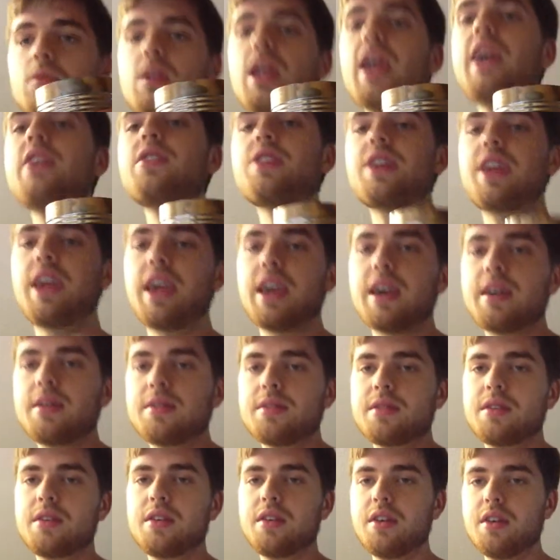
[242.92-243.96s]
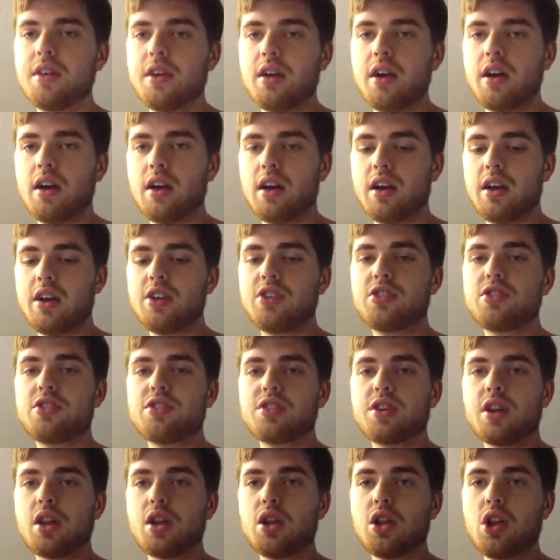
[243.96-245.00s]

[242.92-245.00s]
in your can, and you're just going to